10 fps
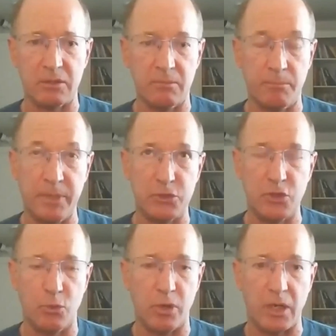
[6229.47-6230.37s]
be
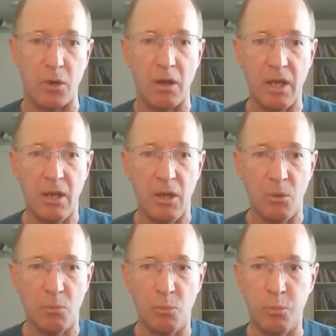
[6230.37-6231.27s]
doing
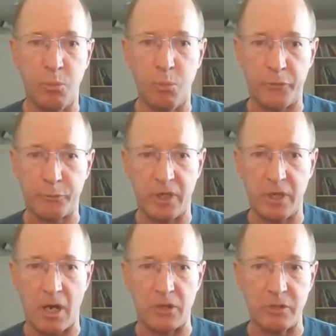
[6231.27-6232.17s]
with
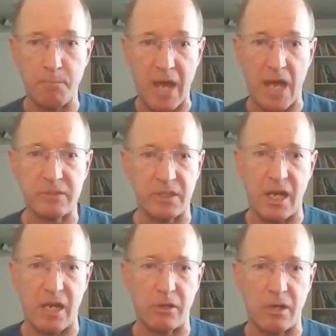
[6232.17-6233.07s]
regard to maxing
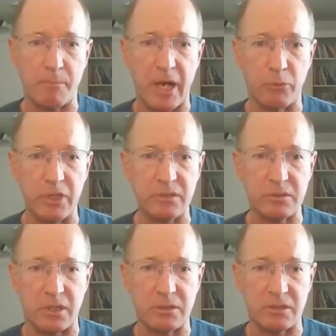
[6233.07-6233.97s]
out on my
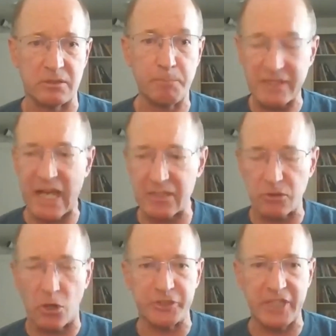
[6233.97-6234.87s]
resources. But that's
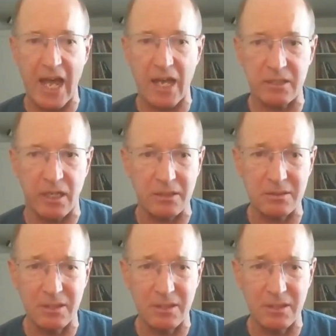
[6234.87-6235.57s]
all tactics.